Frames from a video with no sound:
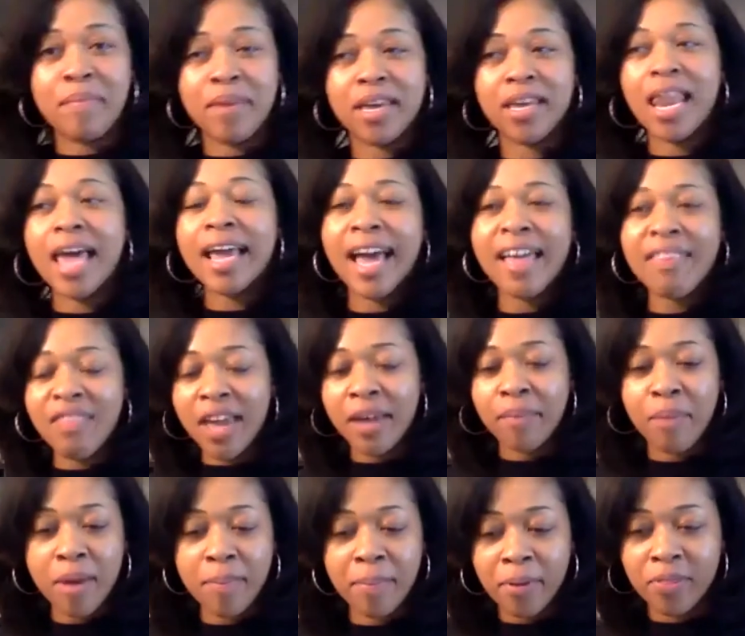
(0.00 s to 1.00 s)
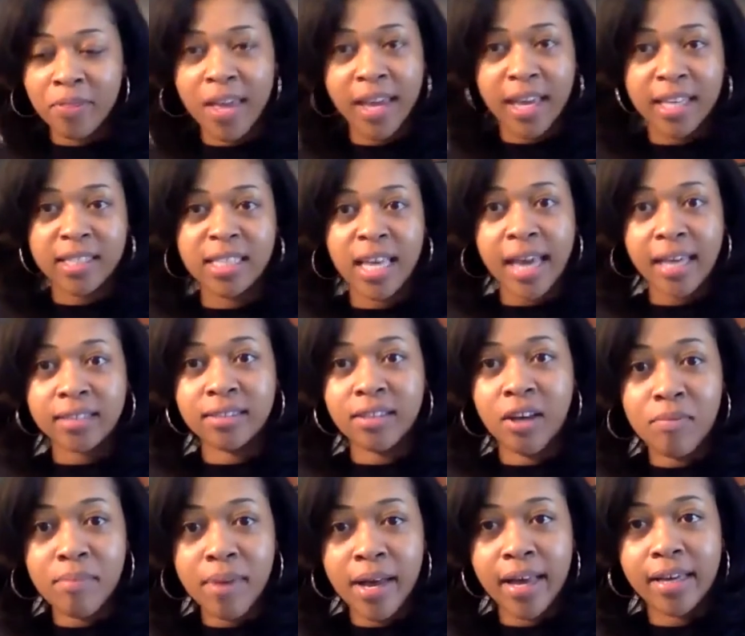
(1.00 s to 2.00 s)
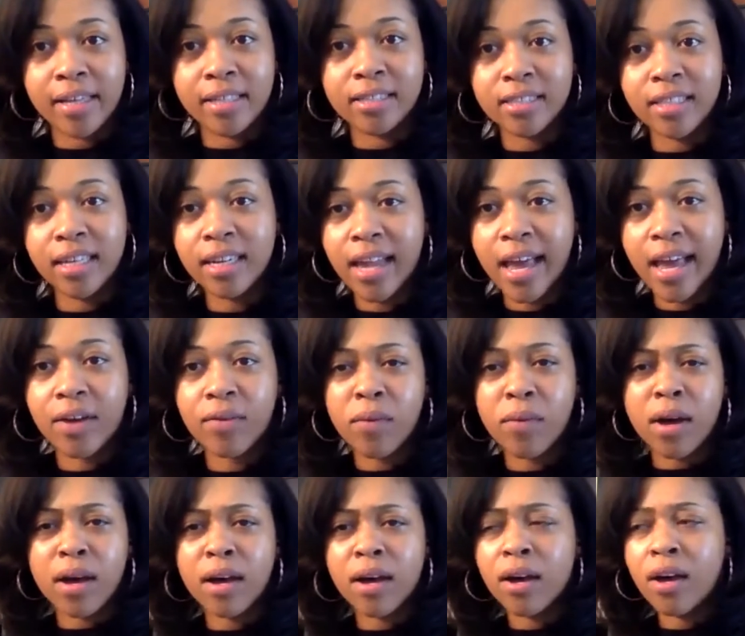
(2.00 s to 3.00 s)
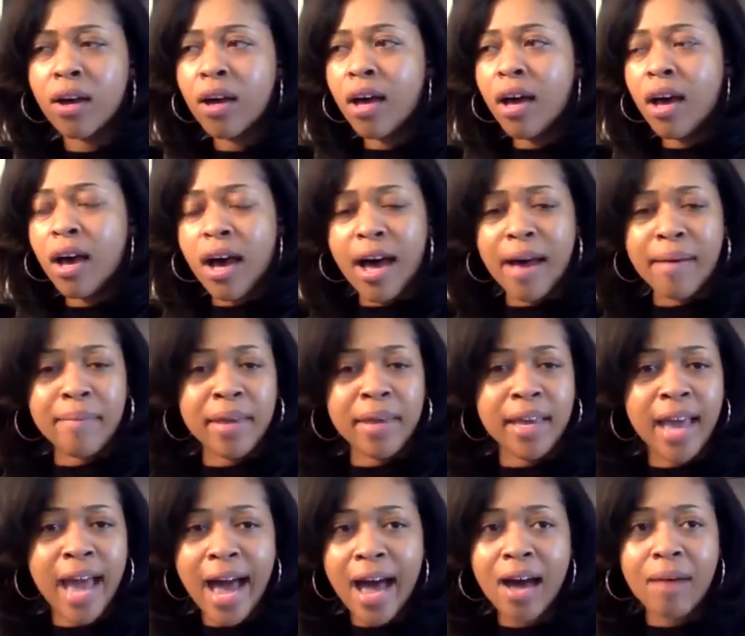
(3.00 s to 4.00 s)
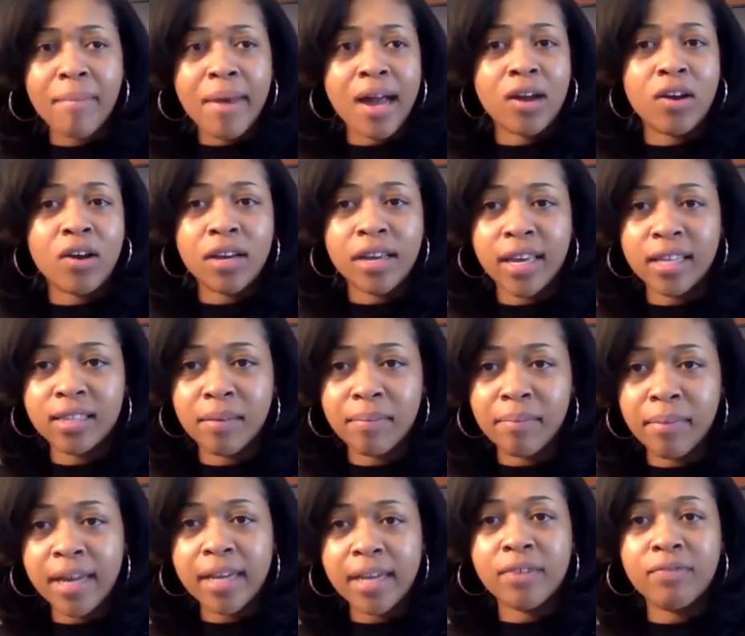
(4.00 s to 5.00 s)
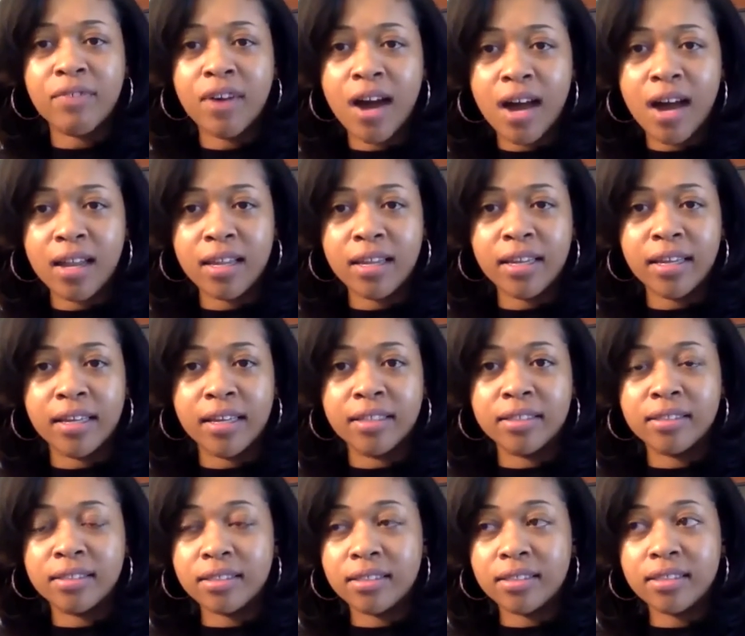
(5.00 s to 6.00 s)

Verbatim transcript: me. Like I think people think it takes so much. They're like, well, I mean, how am I gonna get the money for all of this?